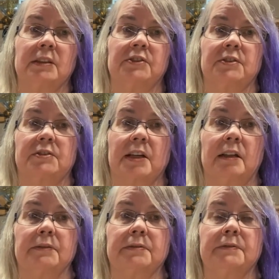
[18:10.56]

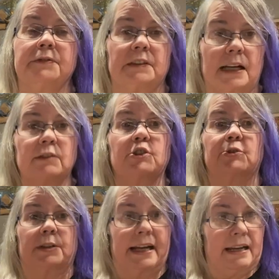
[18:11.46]
yourself. Fill out
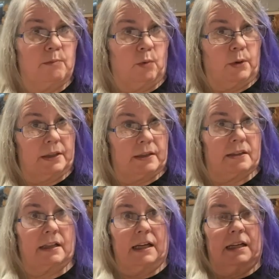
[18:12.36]
your game
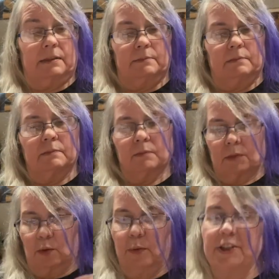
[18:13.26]
with a
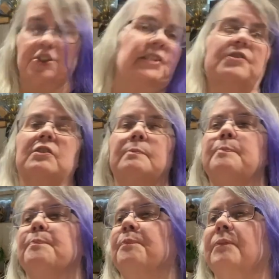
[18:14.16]
richness.
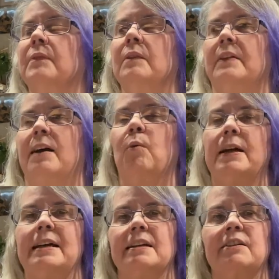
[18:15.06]
That
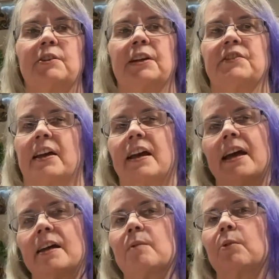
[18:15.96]
way you can say,
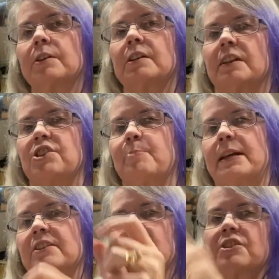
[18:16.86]
hey, we're clutch
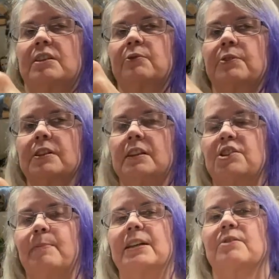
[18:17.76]
mates, and if we're
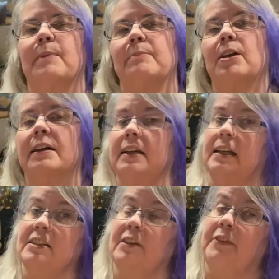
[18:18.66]
clutch mates, maybe I can
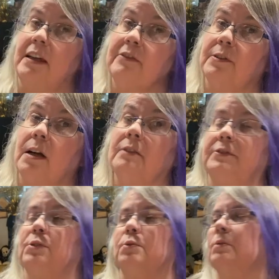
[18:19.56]
ask a favor of
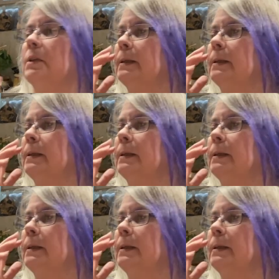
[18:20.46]
you.